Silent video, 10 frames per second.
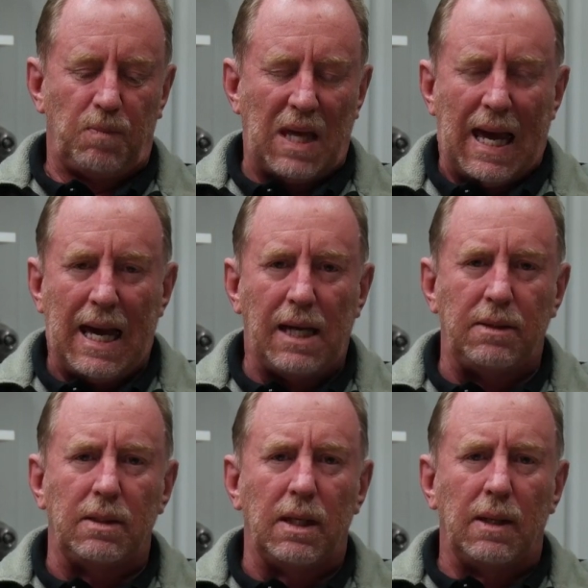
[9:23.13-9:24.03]

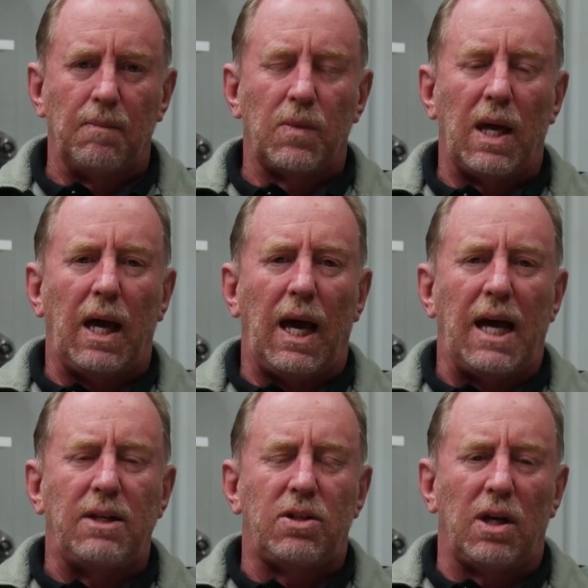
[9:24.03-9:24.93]
And,
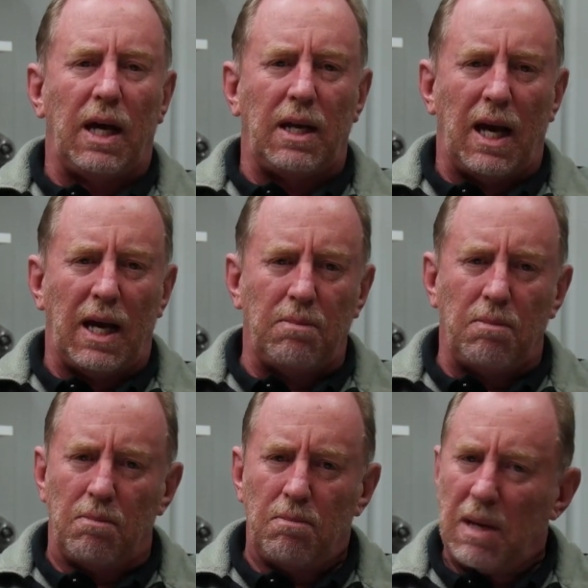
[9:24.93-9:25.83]
and, and, and
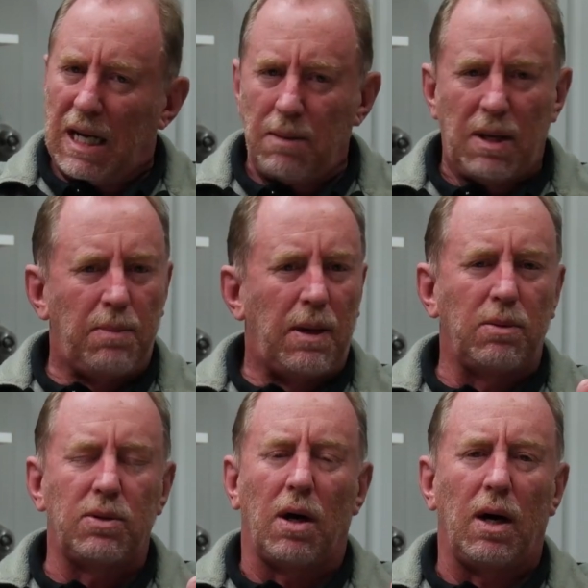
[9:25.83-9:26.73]
many, many people
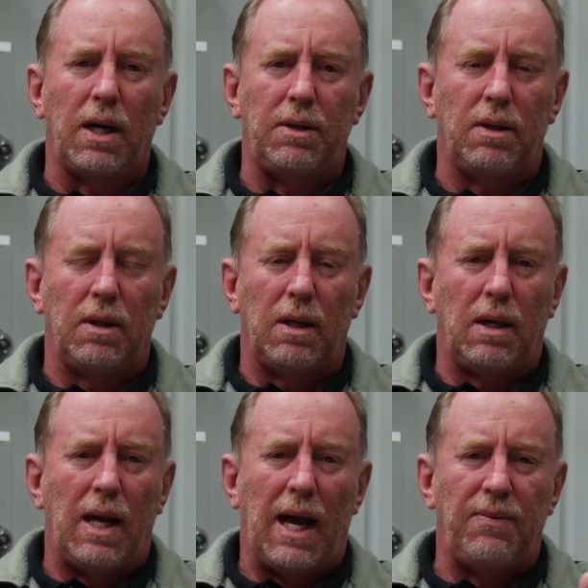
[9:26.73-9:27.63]
died.
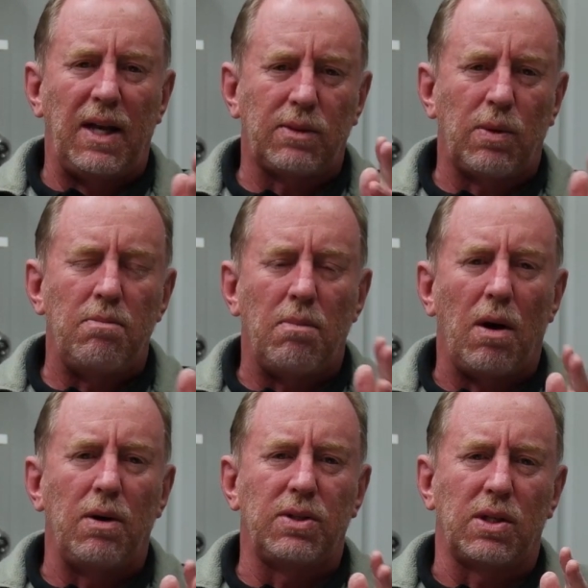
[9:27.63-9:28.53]
And that's when
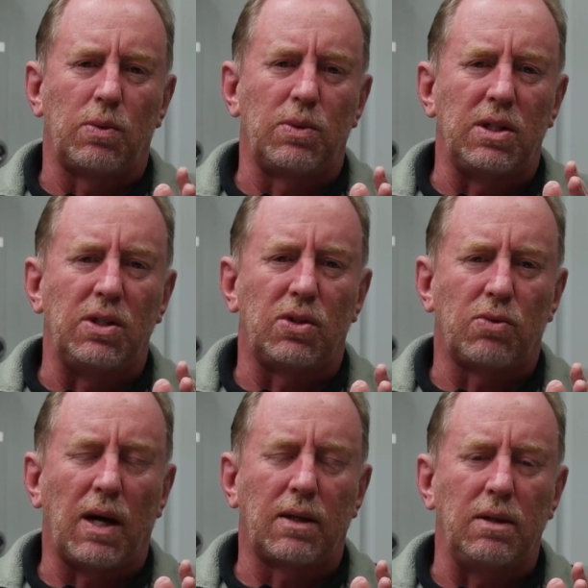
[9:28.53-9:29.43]
Moses was
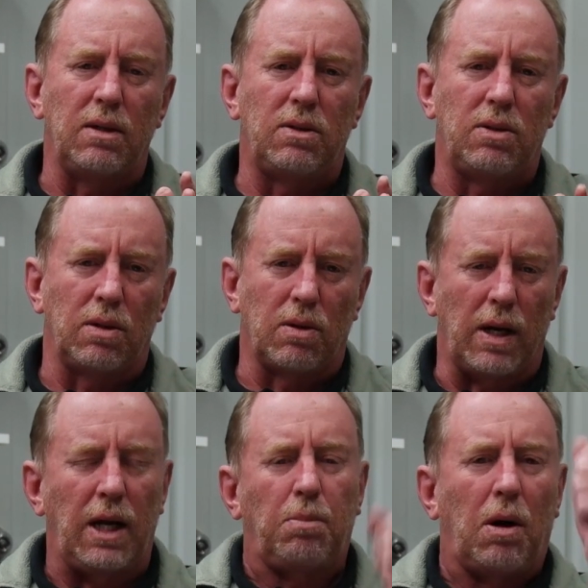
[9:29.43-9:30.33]
instructed to
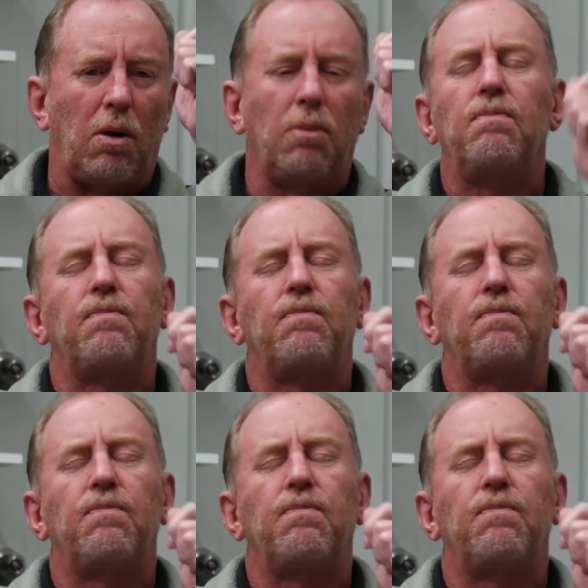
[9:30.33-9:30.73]
create a pole